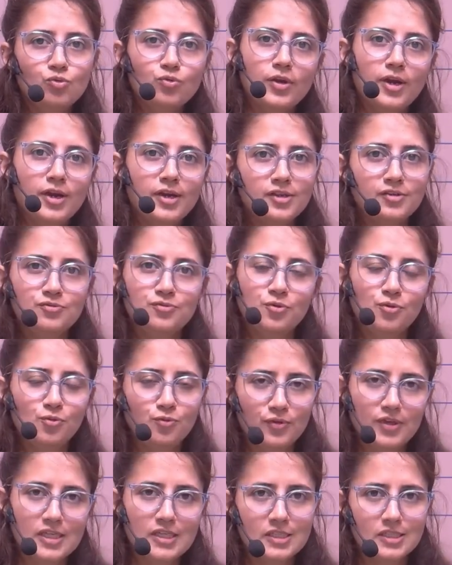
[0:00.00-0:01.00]
to
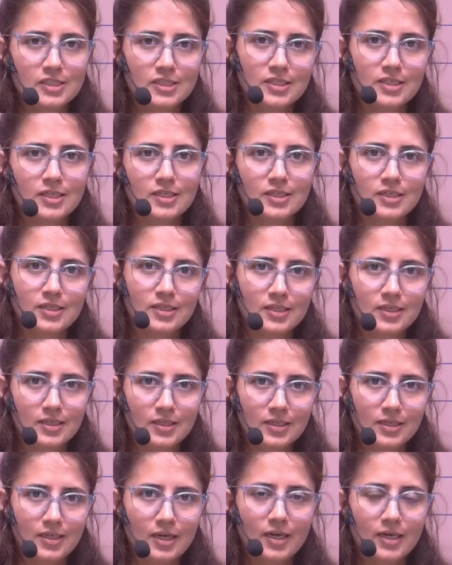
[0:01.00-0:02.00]
24 weeks,
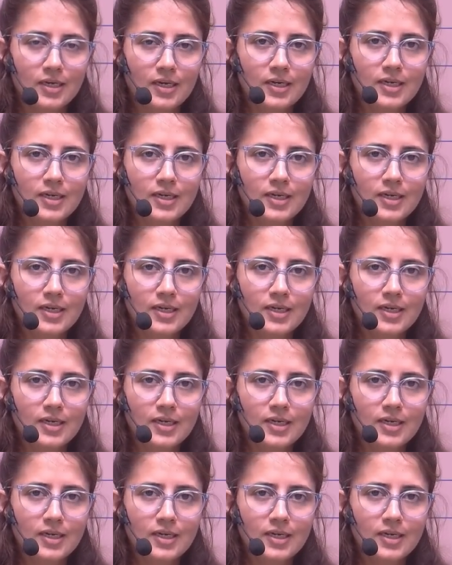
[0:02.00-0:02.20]
right?